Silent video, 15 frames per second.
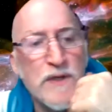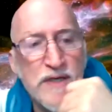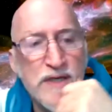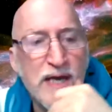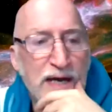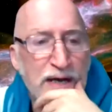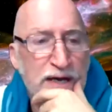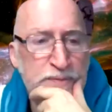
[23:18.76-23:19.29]

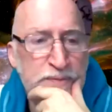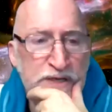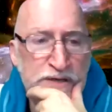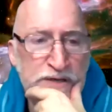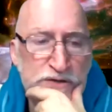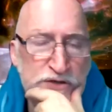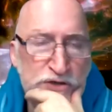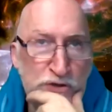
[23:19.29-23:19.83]
Yeah, I
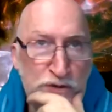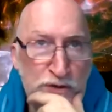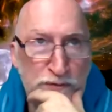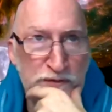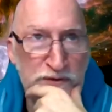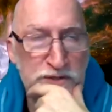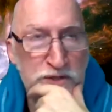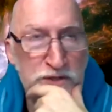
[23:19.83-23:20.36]
mean, you're in a
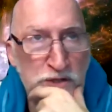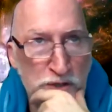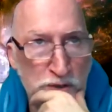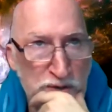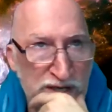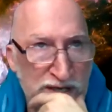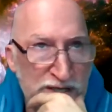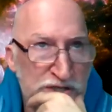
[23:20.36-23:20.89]
physical
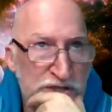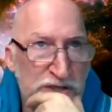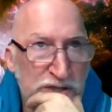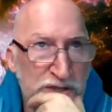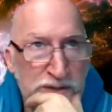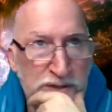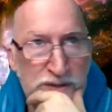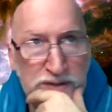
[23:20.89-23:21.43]

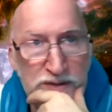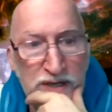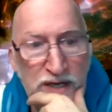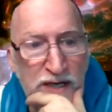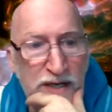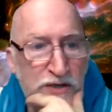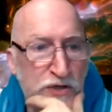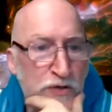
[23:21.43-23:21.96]
location.
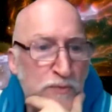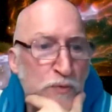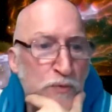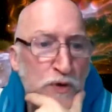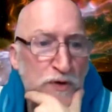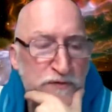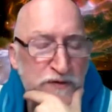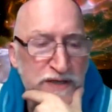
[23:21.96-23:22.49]
Uh, you're
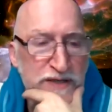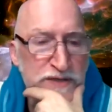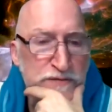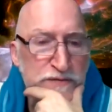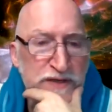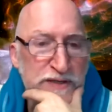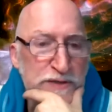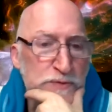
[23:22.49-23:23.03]
more face to
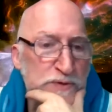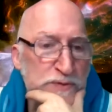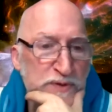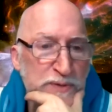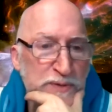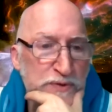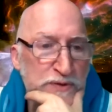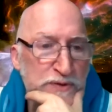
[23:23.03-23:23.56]
face with the
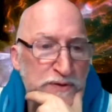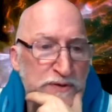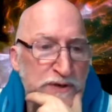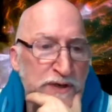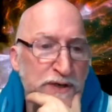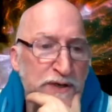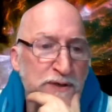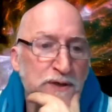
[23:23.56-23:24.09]
people that are
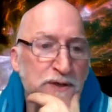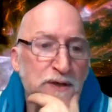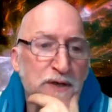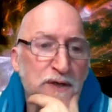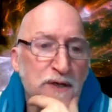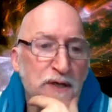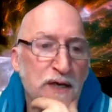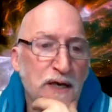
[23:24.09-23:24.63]
there.
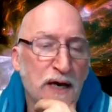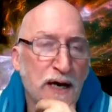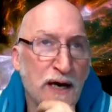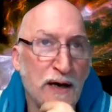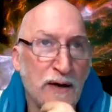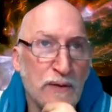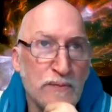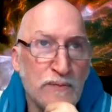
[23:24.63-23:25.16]

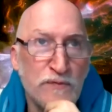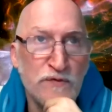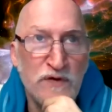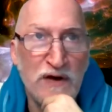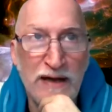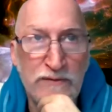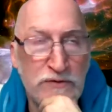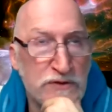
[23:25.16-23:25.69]
Um,
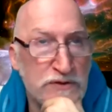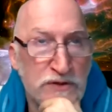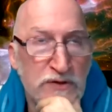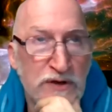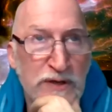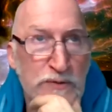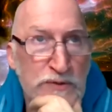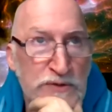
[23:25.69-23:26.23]
Fiverr is a
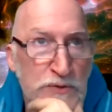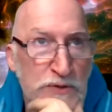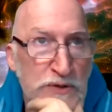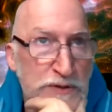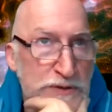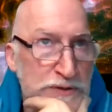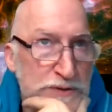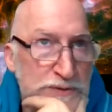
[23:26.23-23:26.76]
great
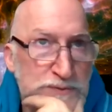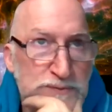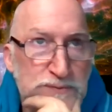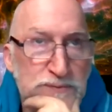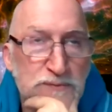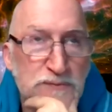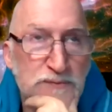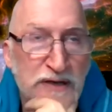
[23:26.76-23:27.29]
resource,
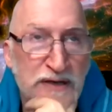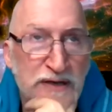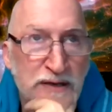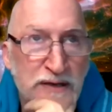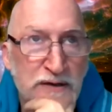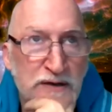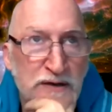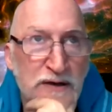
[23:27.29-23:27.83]
like
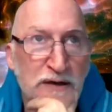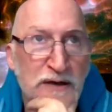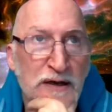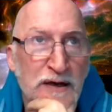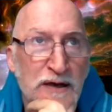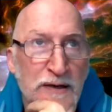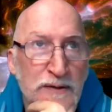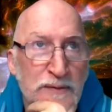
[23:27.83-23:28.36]
anything
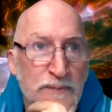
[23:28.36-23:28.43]
online.